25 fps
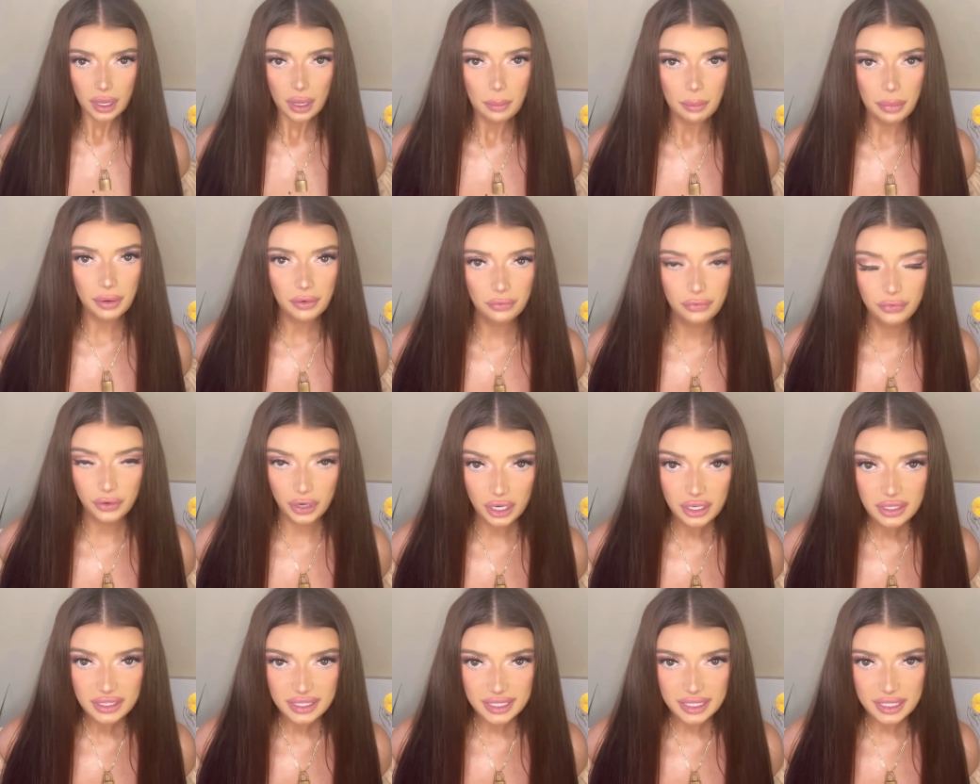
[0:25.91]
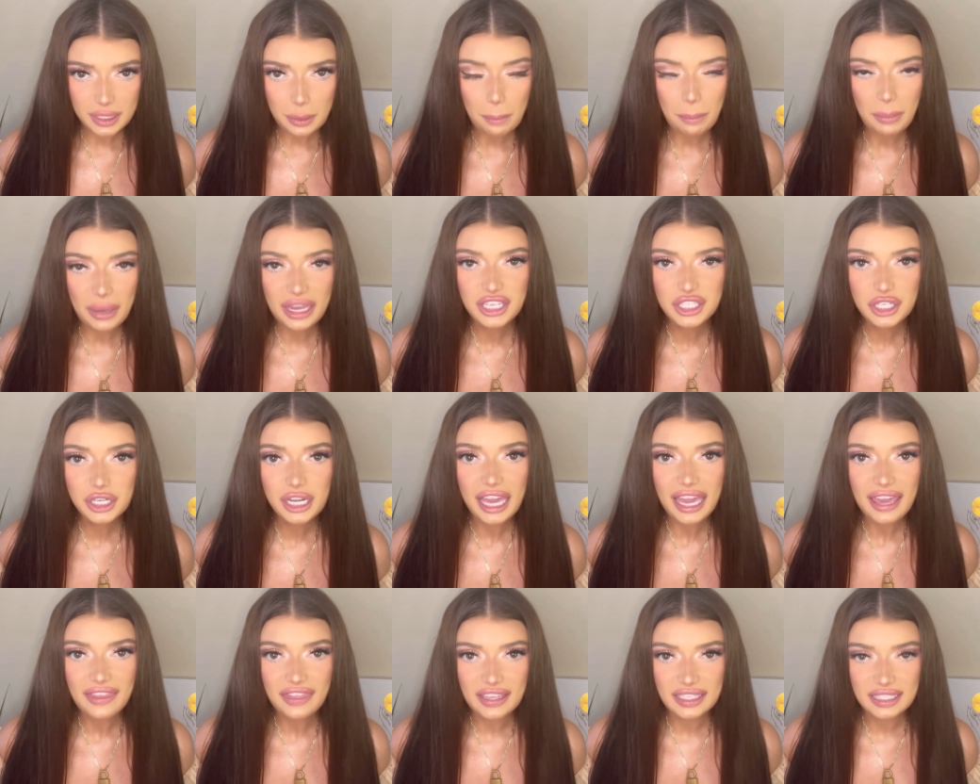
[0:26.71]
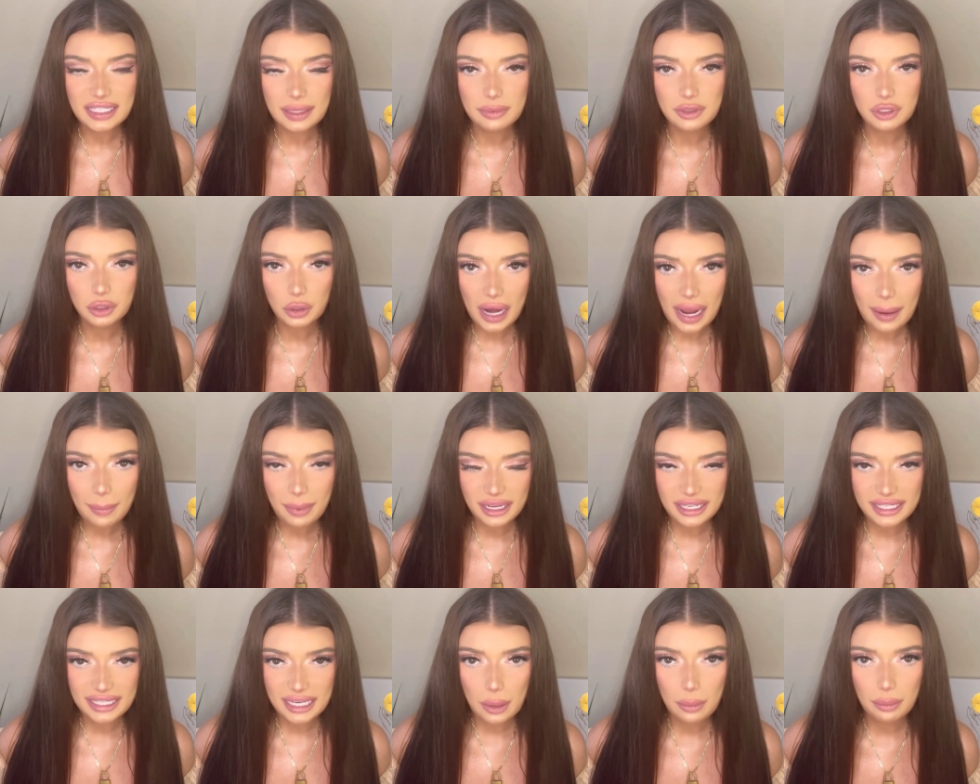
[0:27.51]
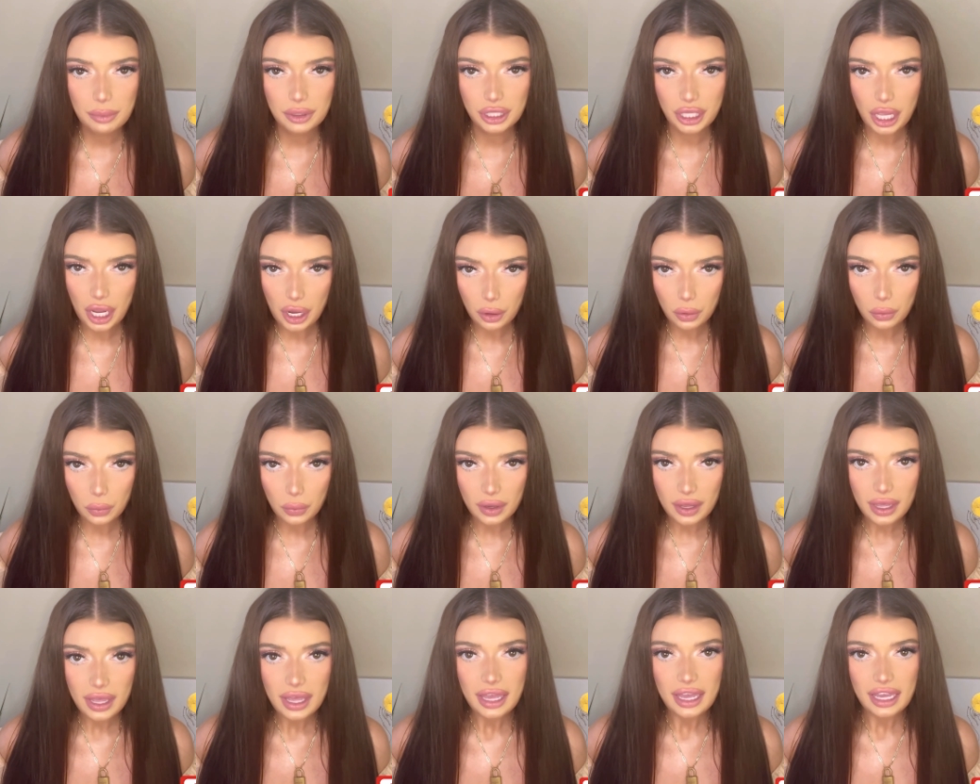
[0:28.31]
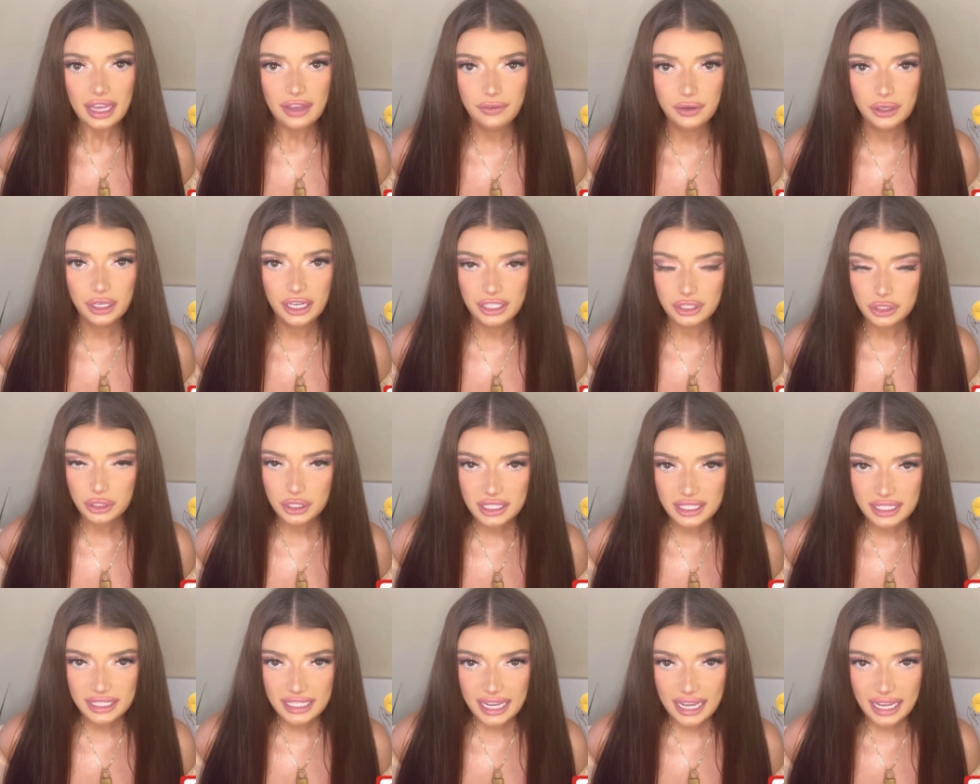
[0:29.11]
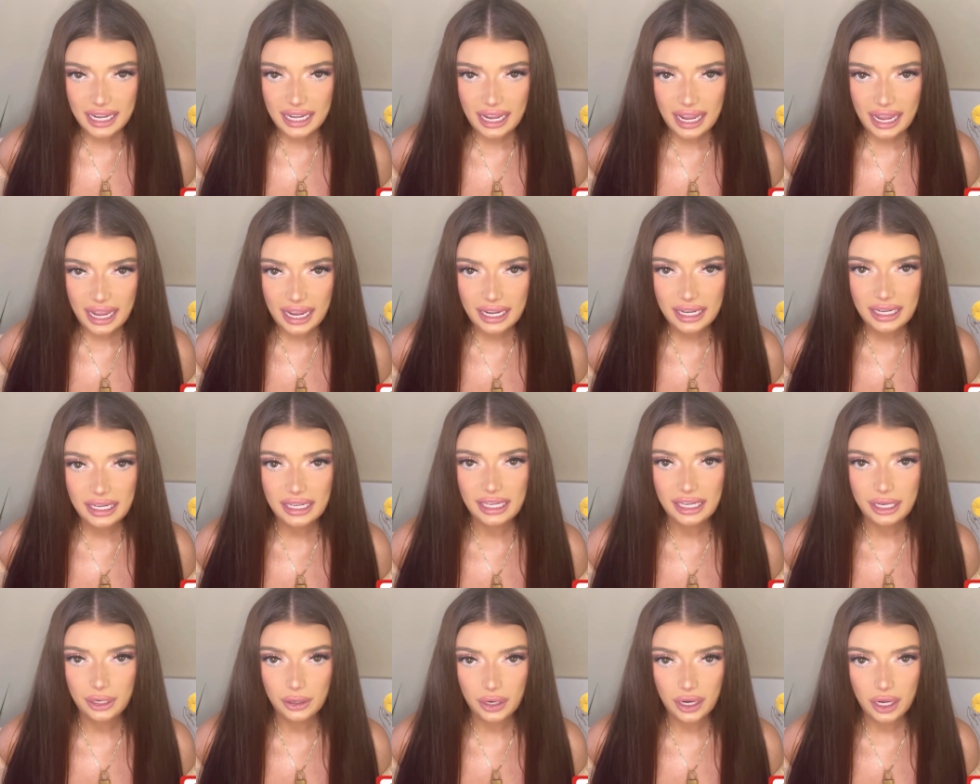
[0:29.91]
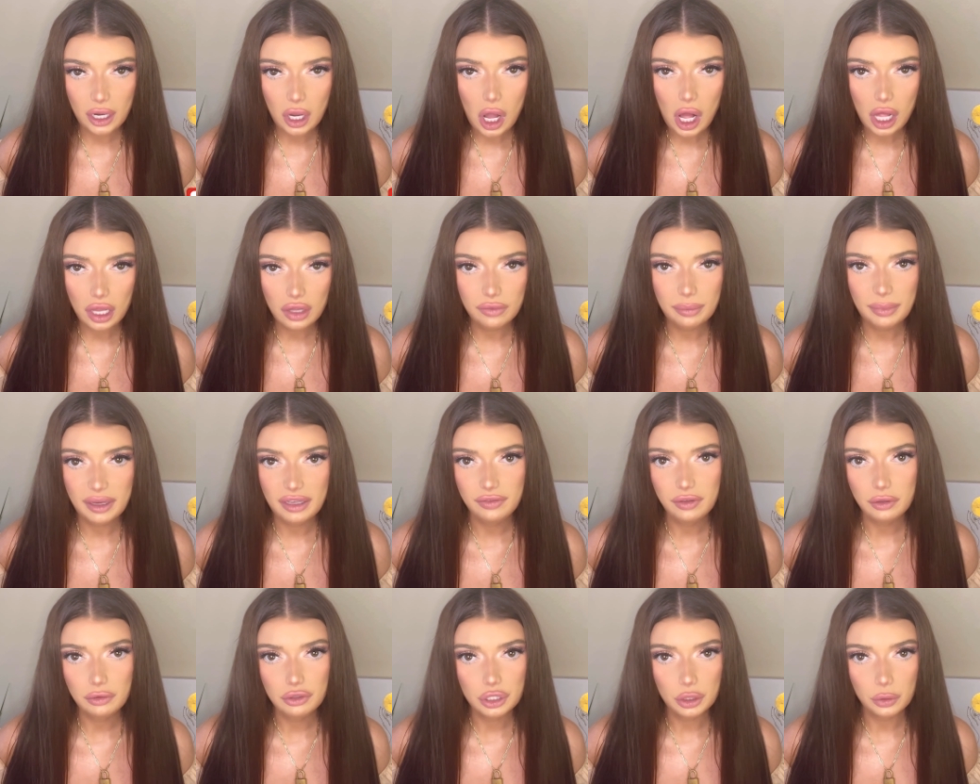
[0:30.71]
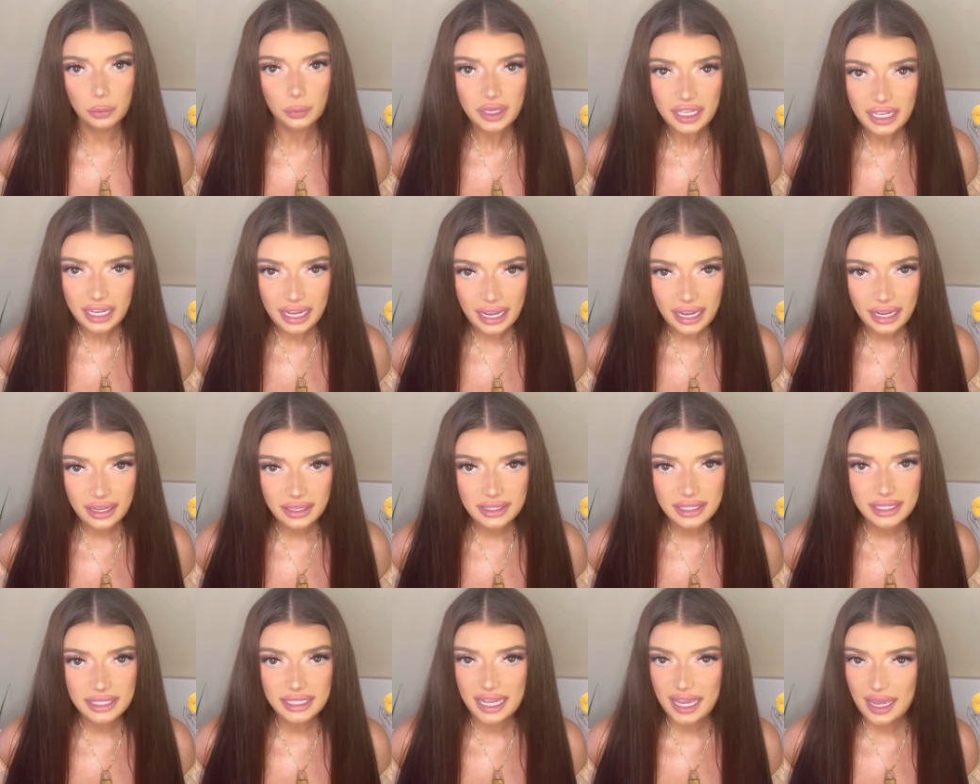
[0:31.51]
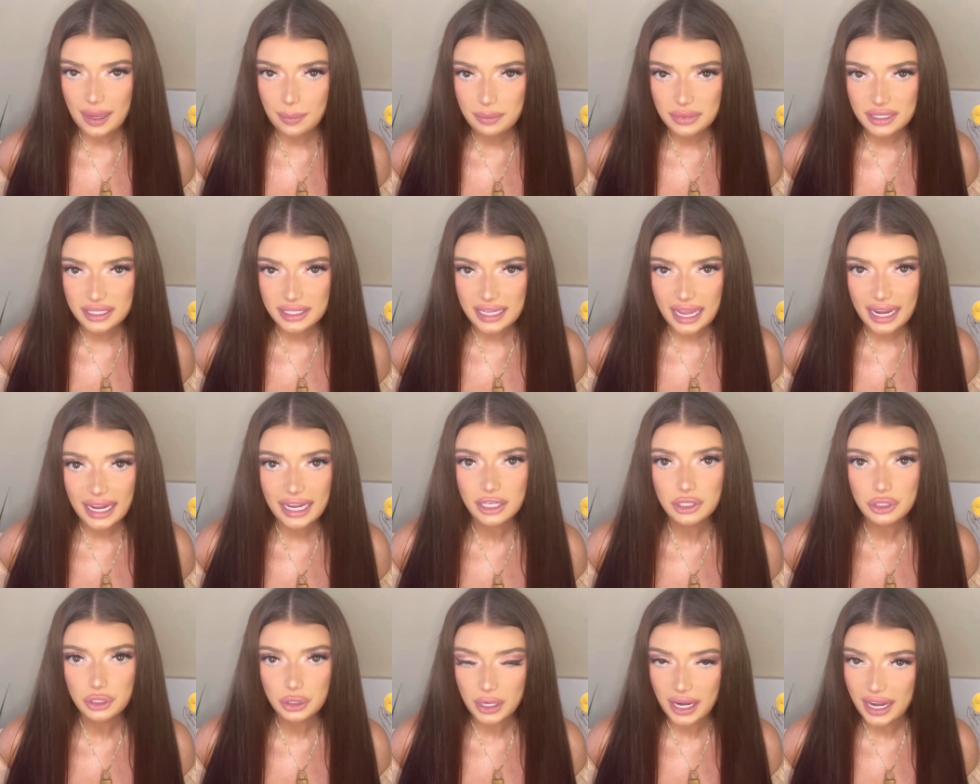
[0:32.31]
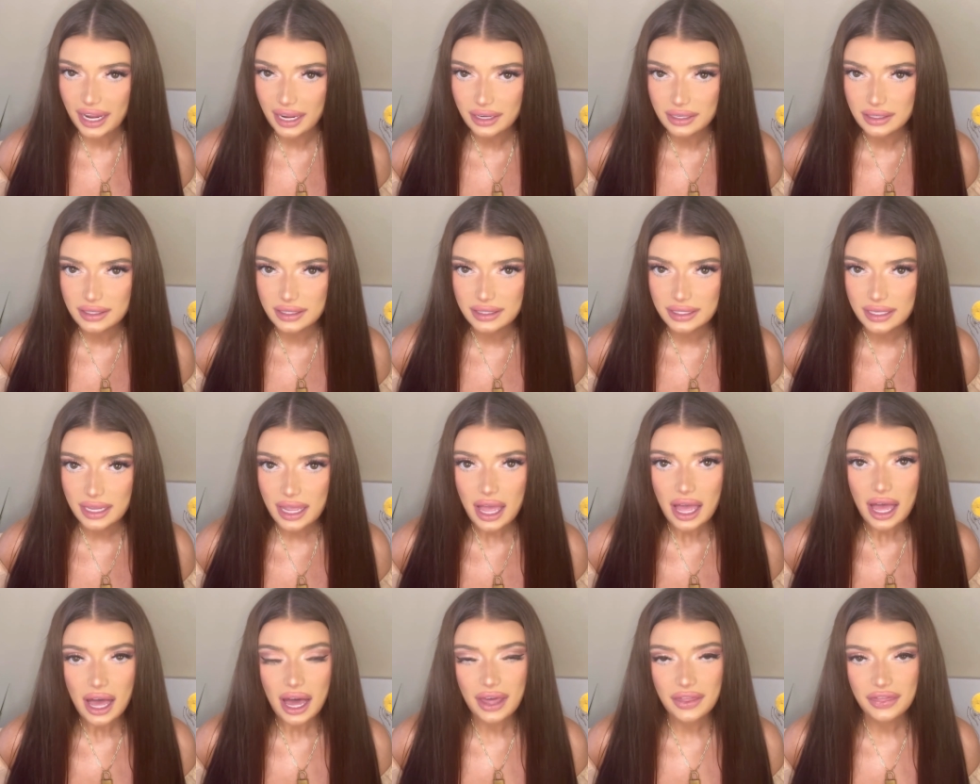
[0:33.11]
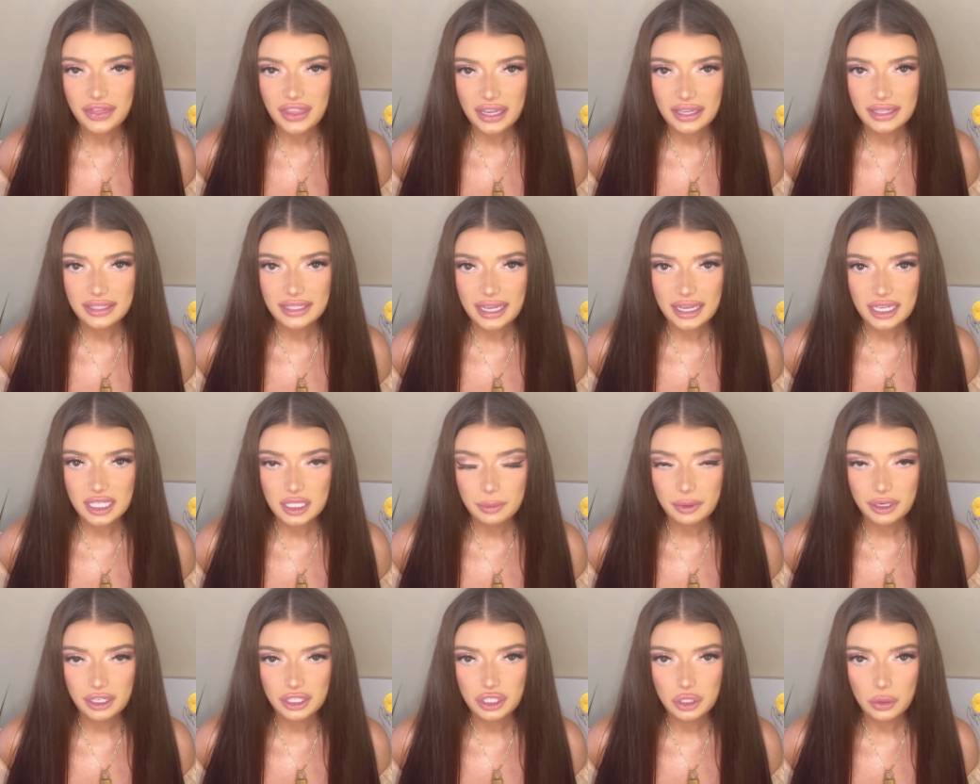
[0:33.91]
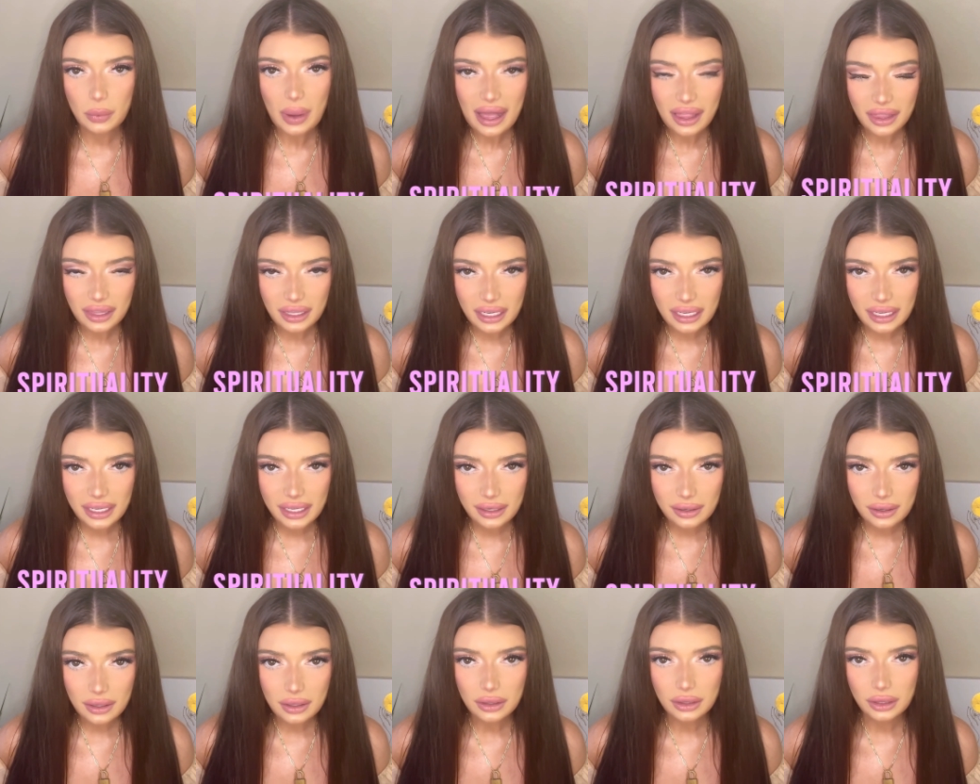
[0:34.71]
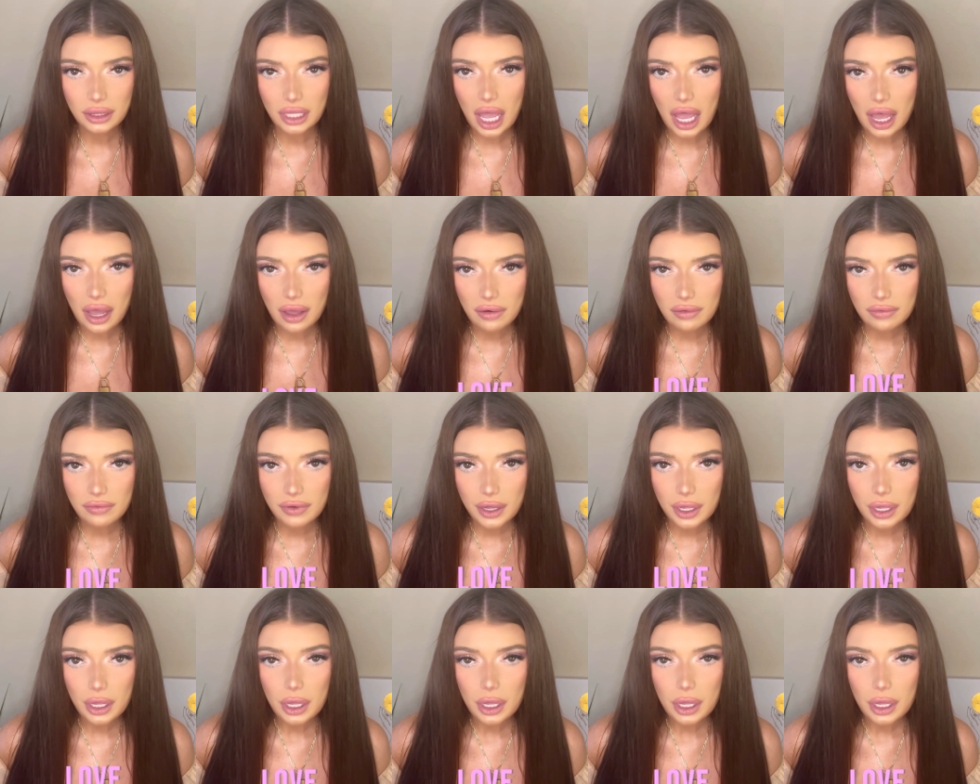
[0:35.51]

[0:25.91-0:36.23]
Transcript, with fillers: But first, make sure to hit that subscribe button down below. If you're interested in hearing all of my future readings, tips, and tricks on things like spirituality, love,